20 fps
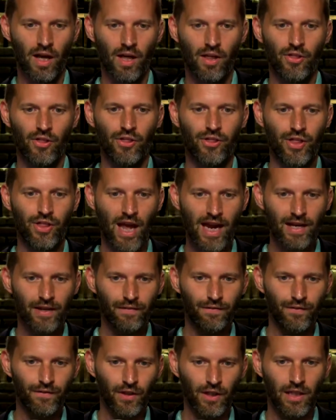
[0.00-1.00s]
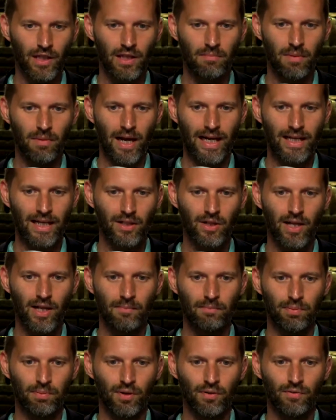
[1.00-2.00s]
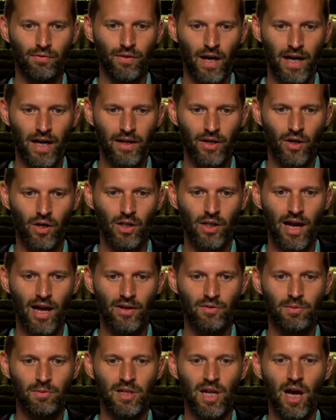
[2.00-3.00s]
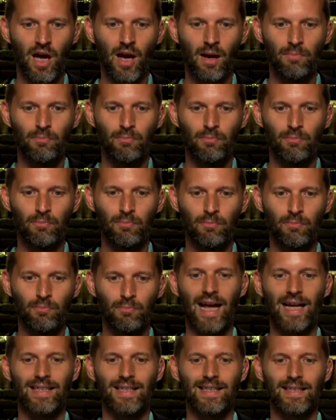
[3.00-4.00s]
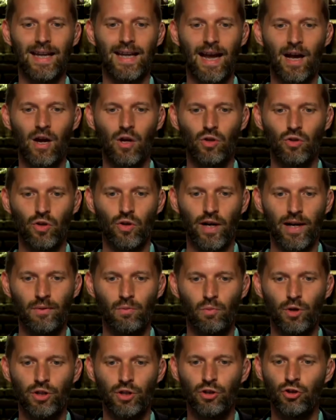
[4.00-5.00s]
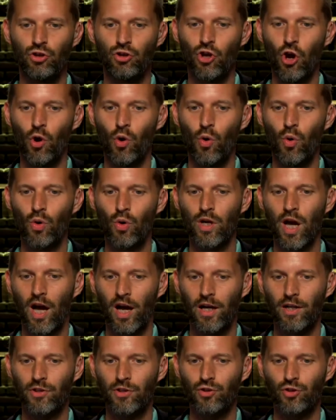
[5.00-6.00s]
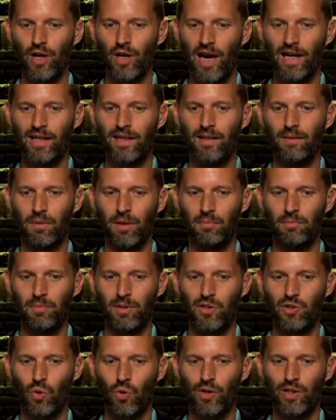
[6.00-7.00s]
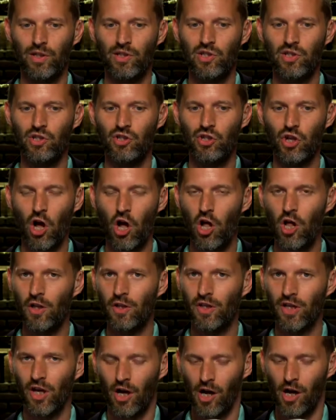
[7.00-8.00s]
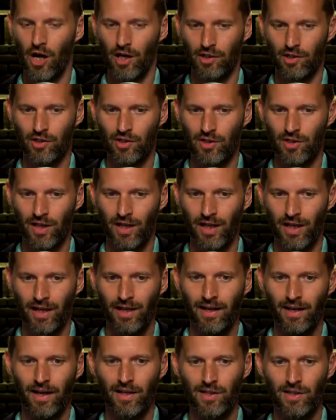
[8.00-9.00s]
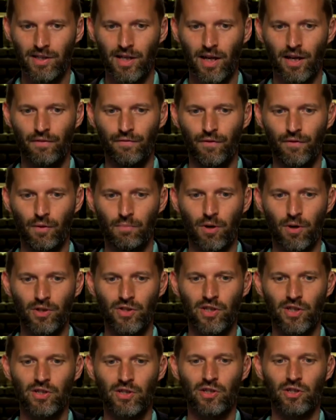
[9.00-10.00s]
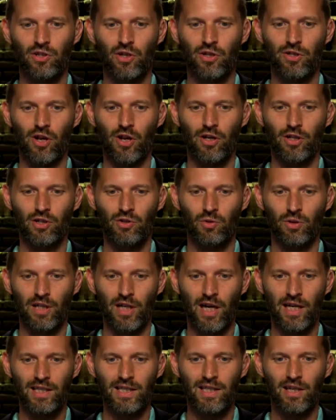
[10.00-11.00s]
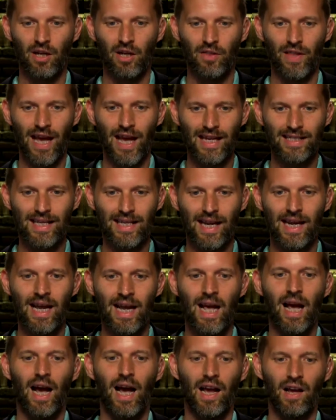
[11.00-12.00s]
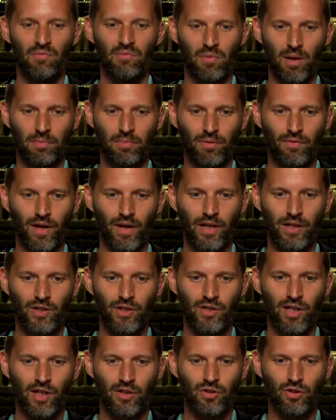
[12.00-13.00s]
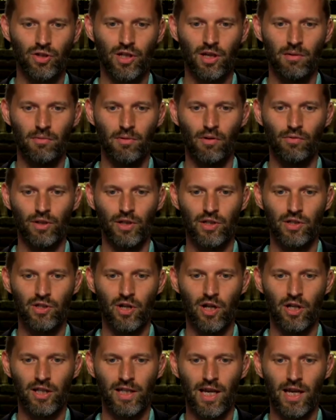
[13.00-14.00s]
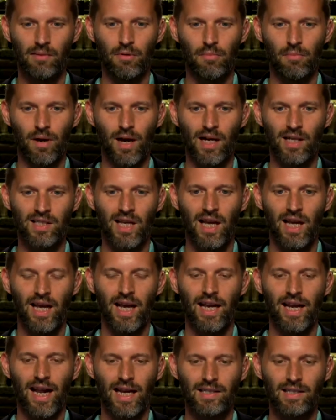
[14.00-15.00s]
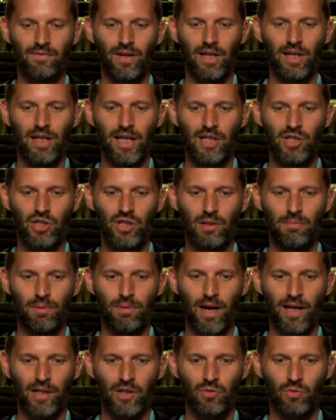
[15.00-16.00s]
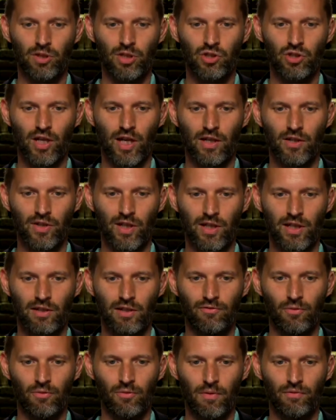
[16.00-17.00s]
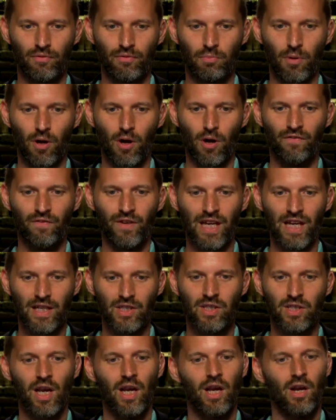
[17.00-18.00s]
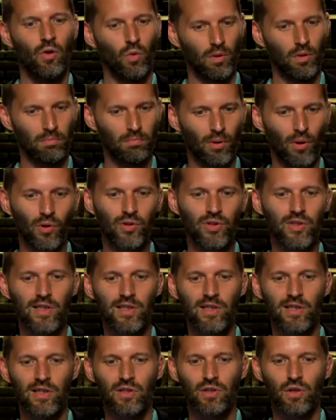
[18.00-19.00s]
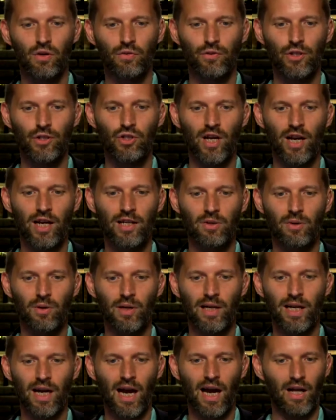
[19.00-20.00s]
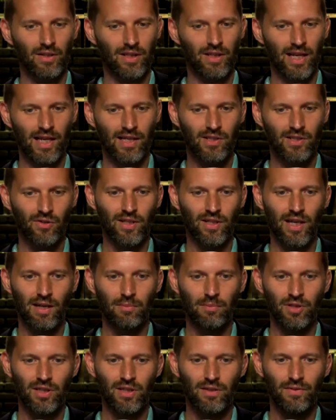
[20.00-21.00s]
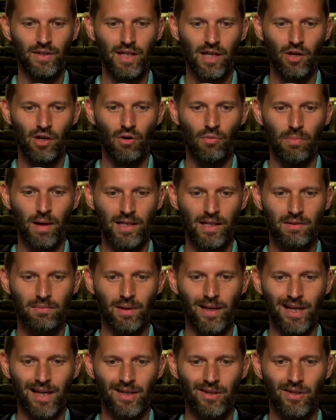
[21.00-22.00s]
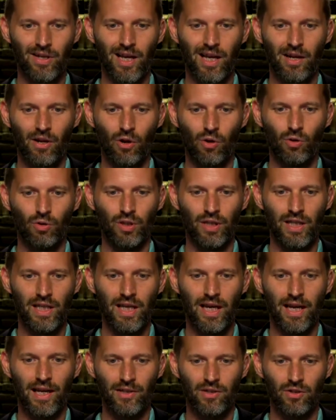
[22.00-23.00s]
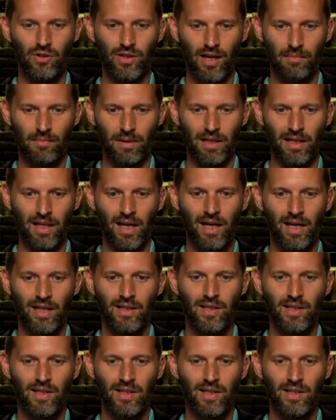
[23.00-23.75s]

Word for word: Thankfully, my internet provider allows me to upgrade and downgrade with no contract commitments or install costs. Wow. NCAA football season starts August 29th, and on that day, I have my provider scheduled to come over and install a cable box and activate an HD package with the channels I need for my football fix. When bowl season is over in January, I'll cancel cable cable TV and go back to my internet only entertainment.